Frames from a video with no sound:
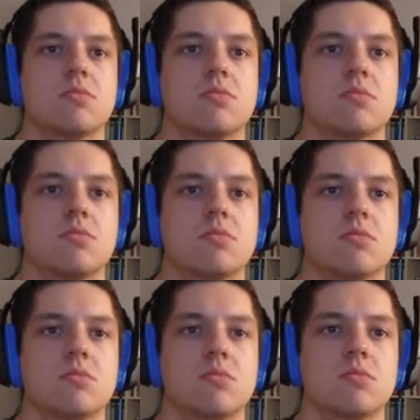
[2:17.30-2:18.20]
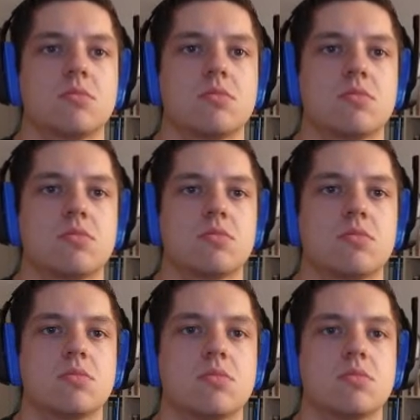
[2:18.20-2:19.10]

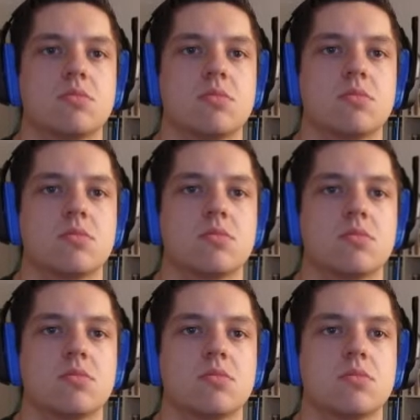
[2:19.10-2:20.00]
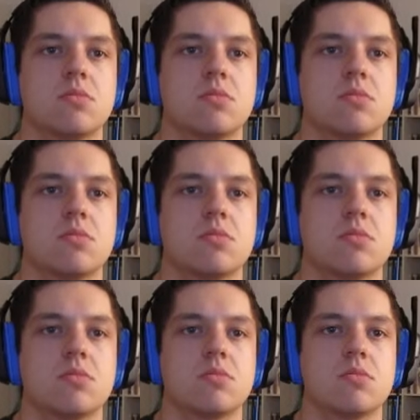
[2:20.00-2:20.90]

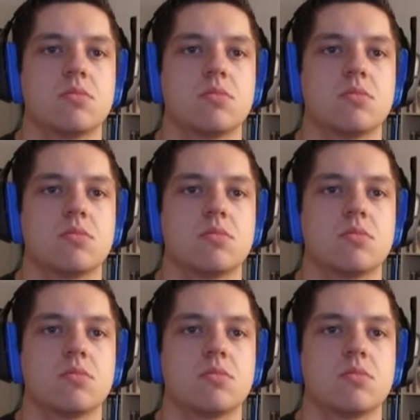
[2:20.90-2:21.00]
[no speech]